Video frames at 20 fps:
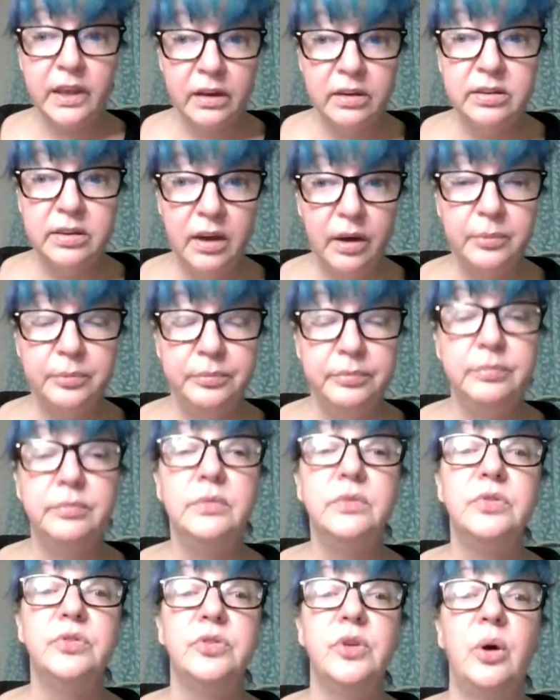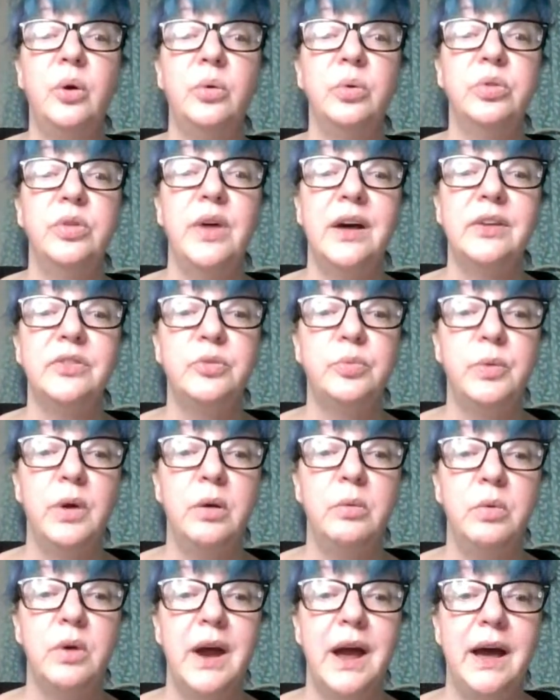Yep. So that's where
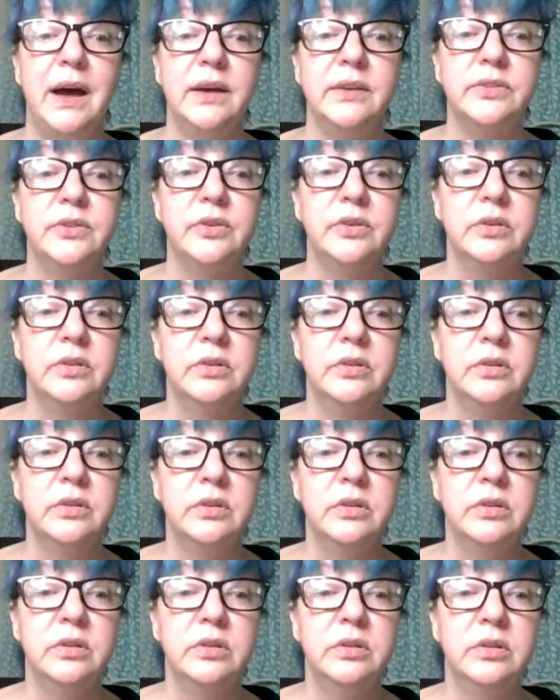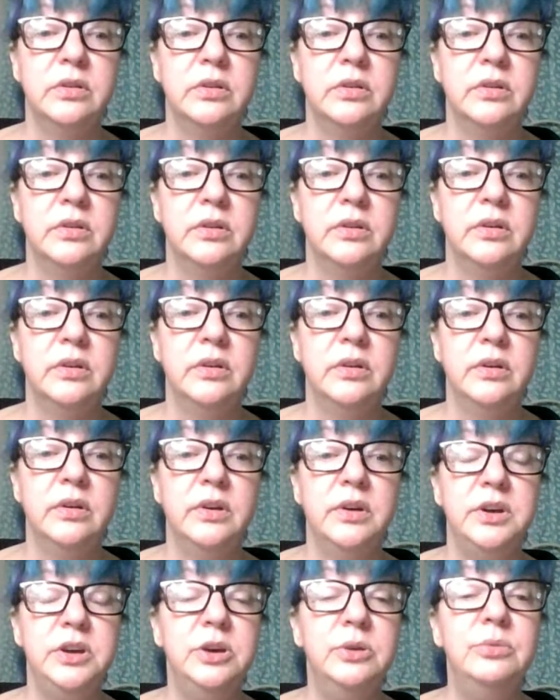we're at.
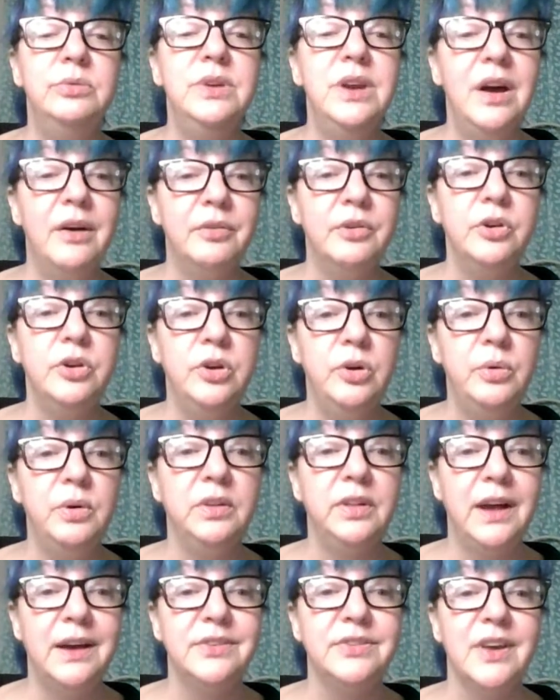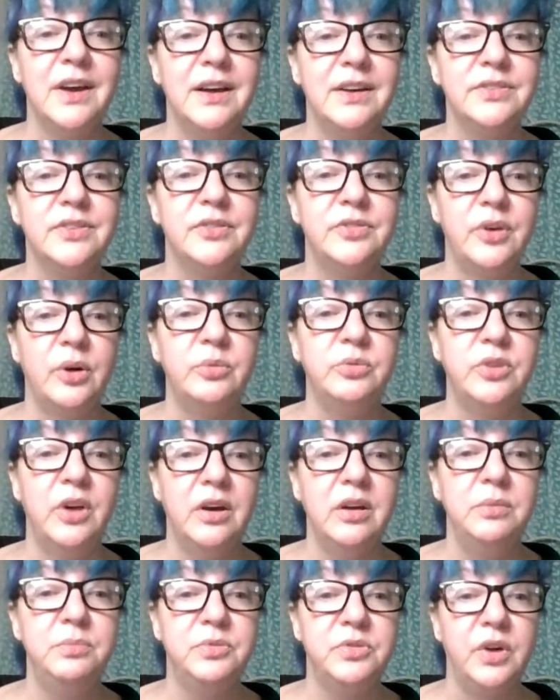You never knew Alaska has its own
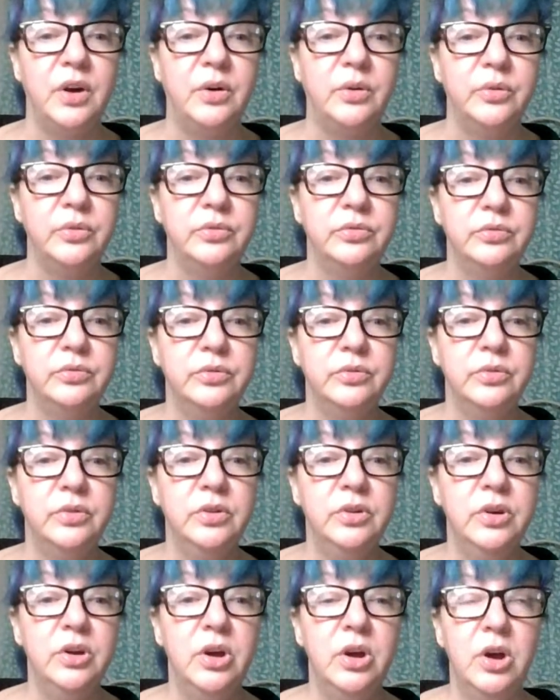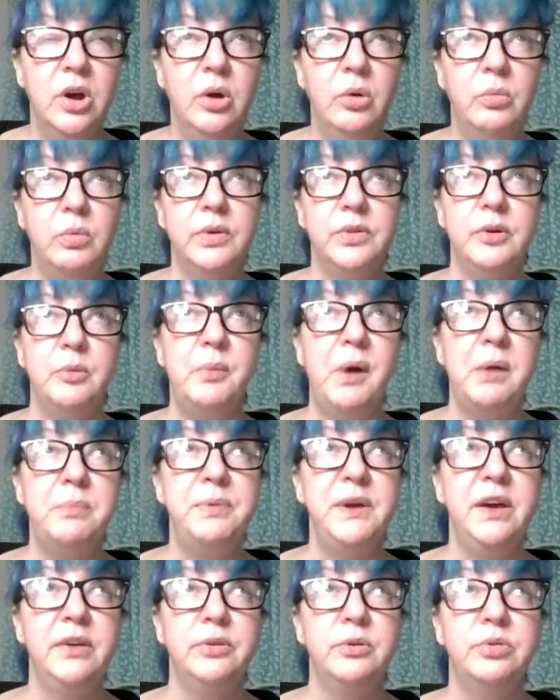time zone. Well, there might
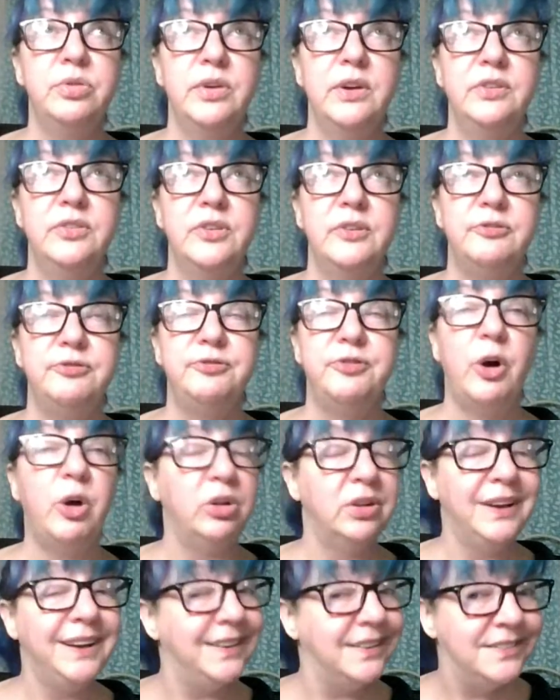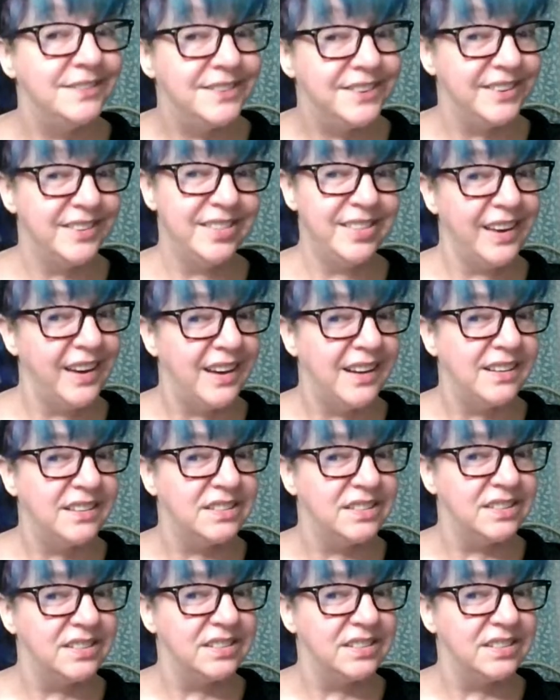be other things that fall into that,